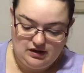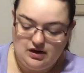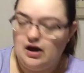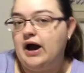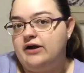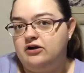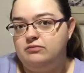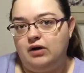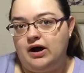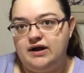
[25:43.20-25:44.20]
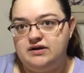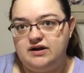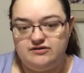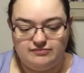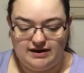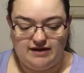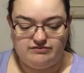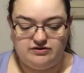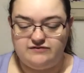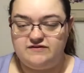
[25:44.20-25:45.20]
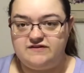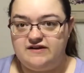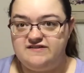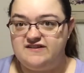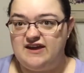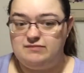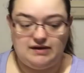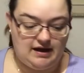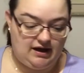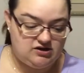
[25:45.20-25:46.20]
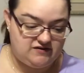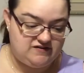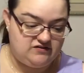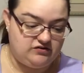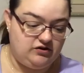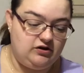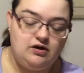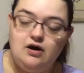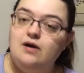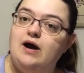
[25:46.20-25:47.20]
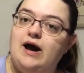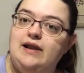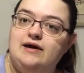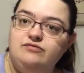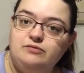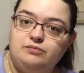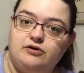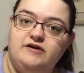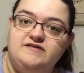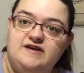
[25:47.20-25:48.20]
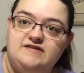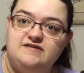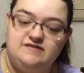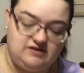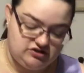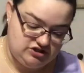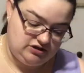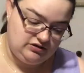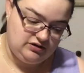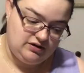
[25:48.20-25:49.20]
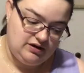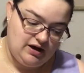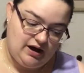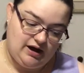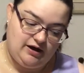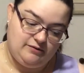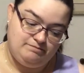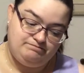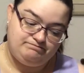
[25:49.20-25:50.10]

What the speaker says: I don't mind if my Heaven Earth designs take me ages to do. I love the process of stitching, and